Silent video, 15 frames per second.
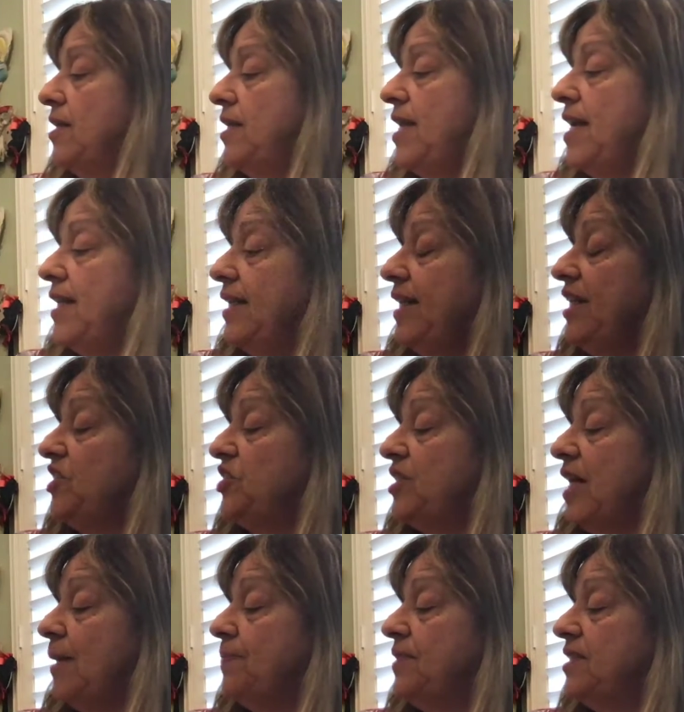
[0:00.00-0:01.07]
Then each
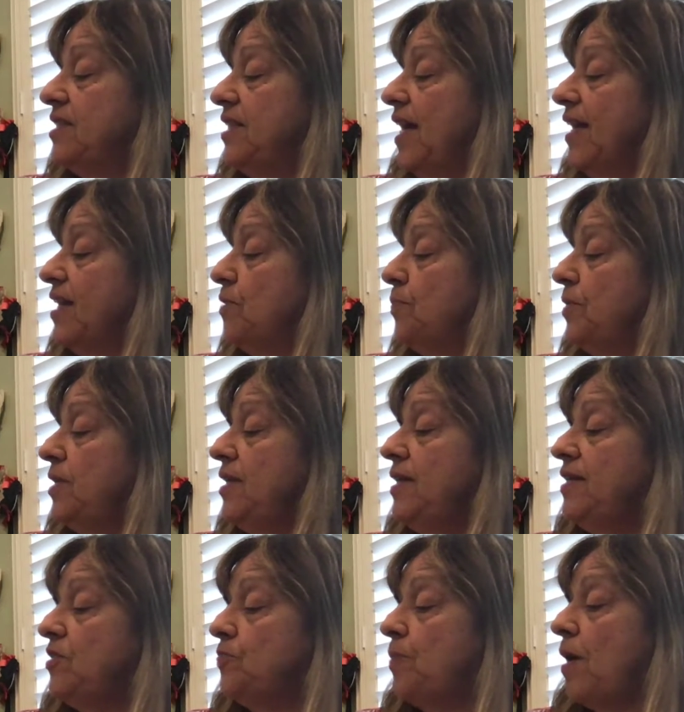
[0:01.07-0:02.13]
tapped his deck and put it in
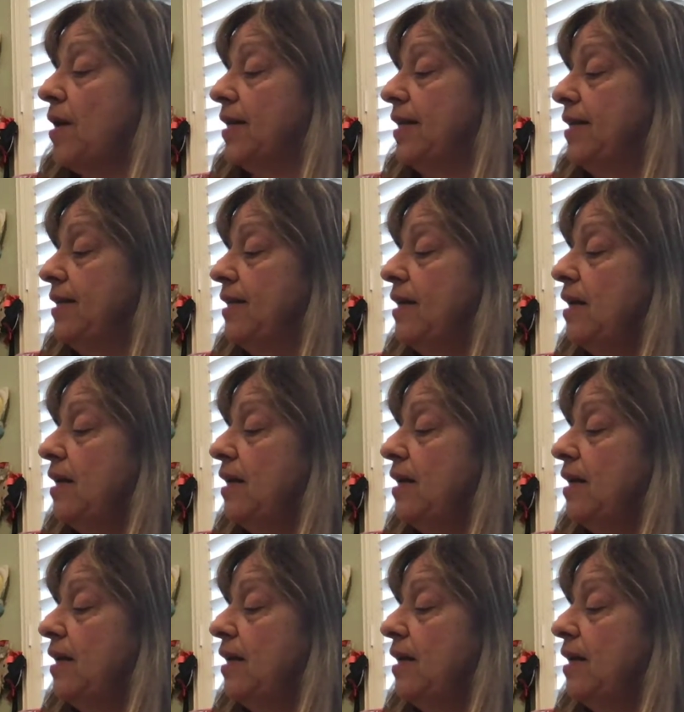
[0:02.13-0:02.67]
his pocket.